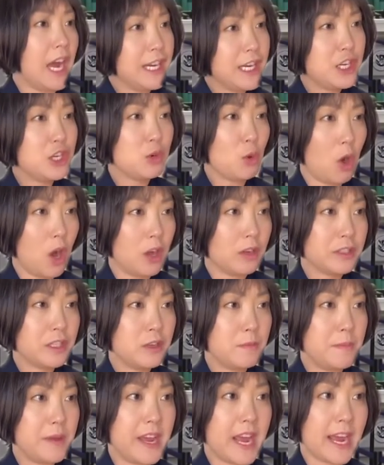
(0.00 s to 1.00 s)
I need you
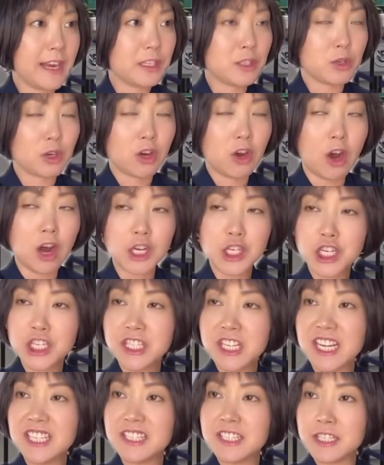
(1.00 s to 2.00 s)
all to be extra
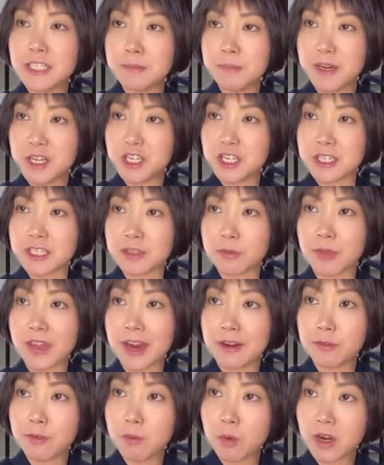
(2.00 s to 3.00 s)
cautious and suspicious
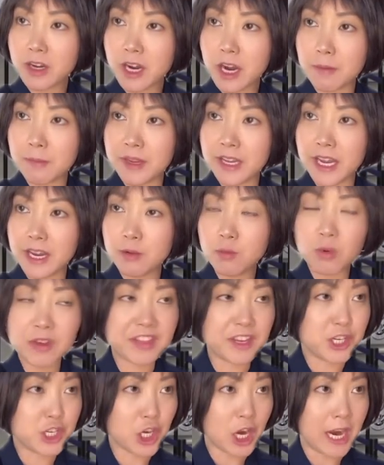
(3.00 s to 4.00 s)
with everyone coming in
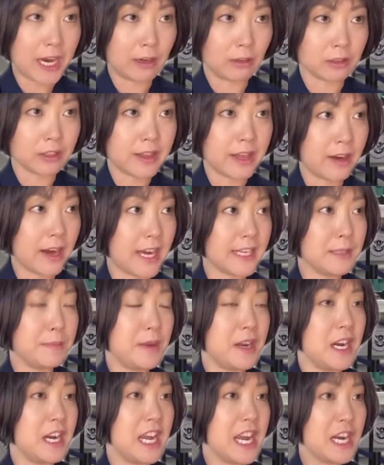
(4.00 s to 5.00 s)
with a child. There
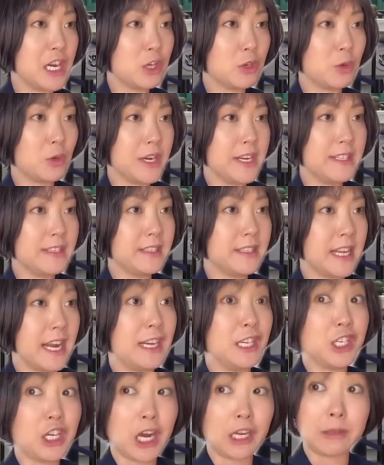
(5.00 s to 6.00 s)
has been an increase
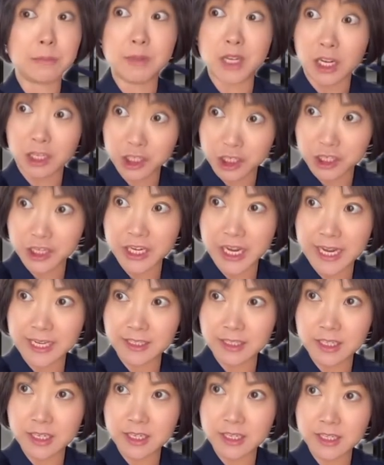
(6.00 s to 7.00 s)
in child abduction
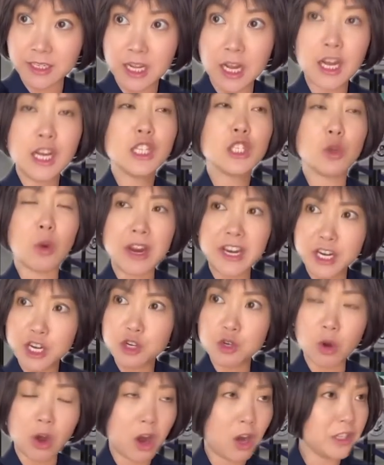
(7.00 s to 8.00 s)
cases, so I
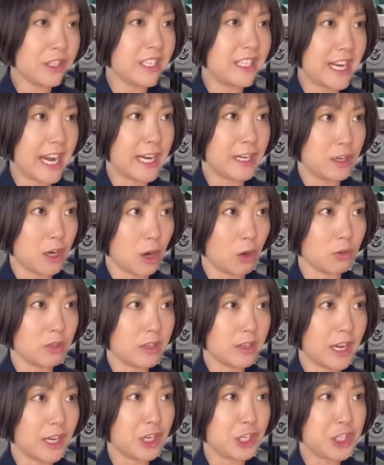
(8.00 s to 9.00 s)
need you all to take
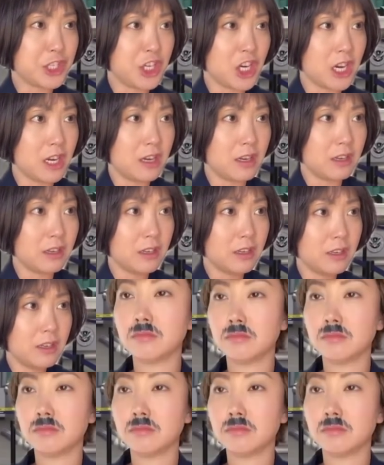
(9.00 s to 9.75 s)
note. Understood?